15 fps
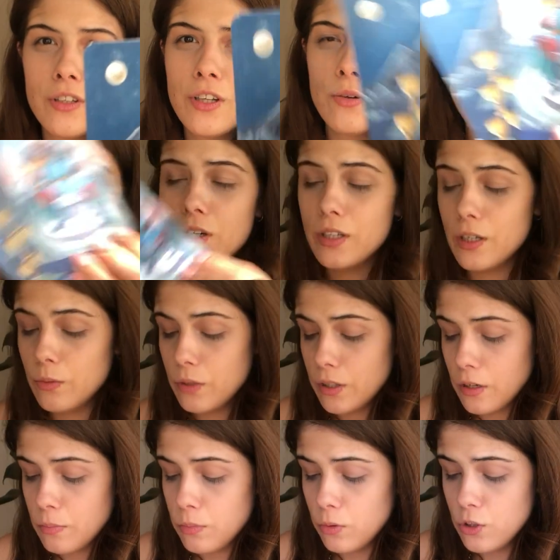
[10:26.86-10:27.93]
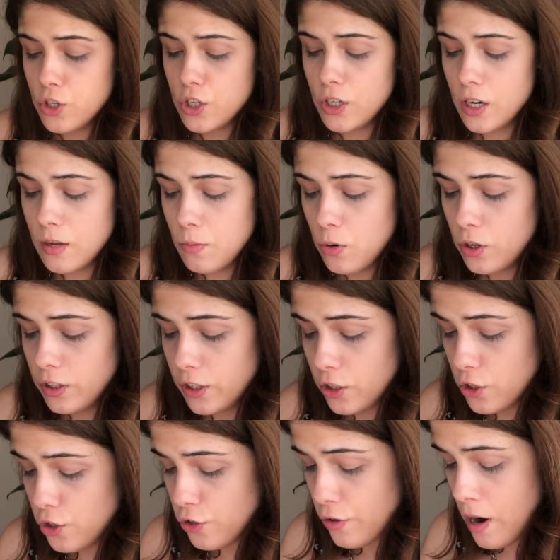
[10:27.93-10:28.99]
didn't want to deal with their bullshit anymore, their
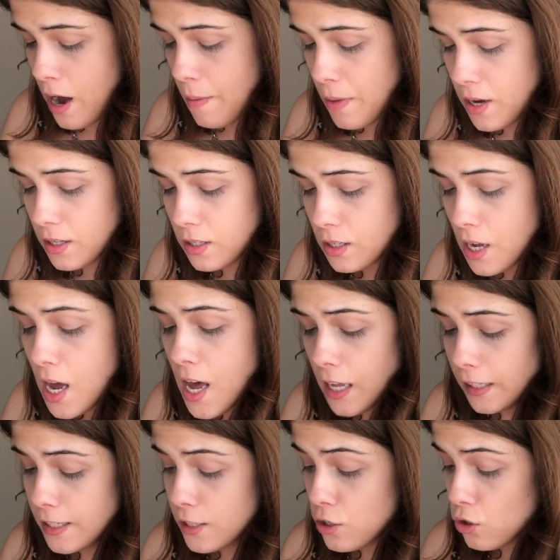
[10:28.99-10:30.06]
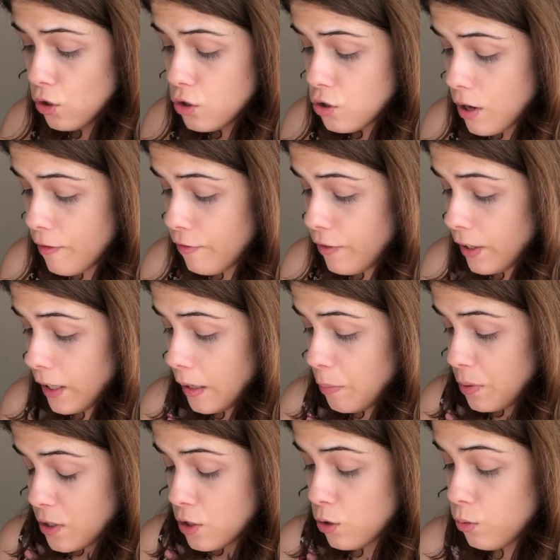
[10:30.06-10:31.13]
dramas. This is also, I'm feeling, a
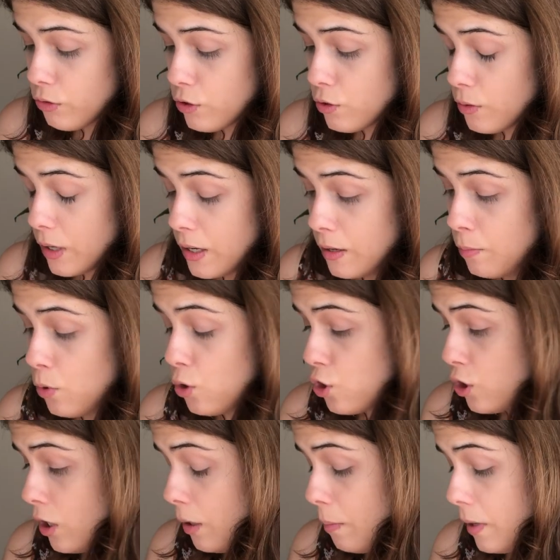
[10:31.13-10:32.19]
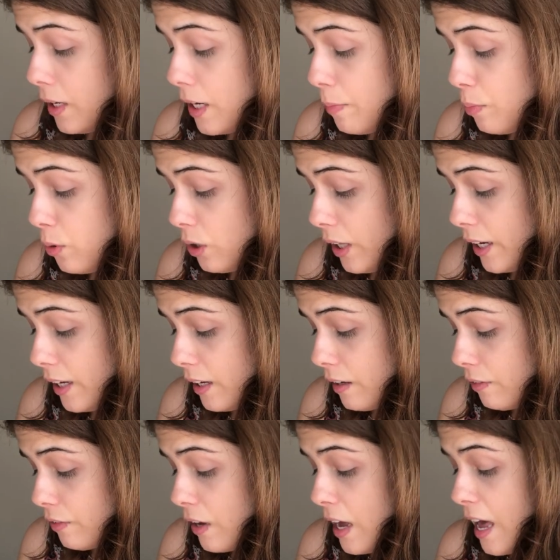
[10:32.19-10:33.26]
person who's emotionally
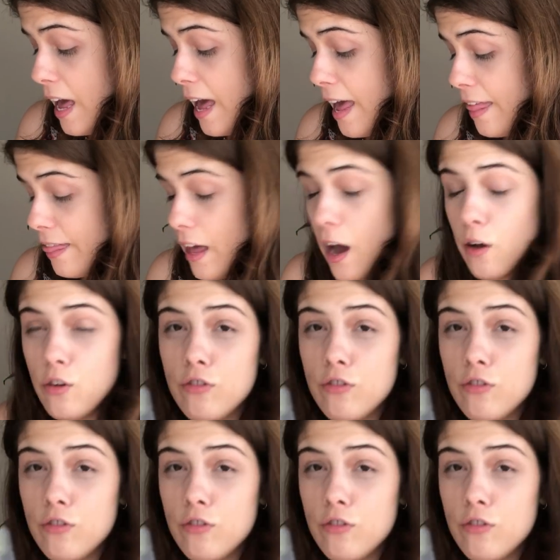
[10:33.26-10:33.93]
manipulative, and now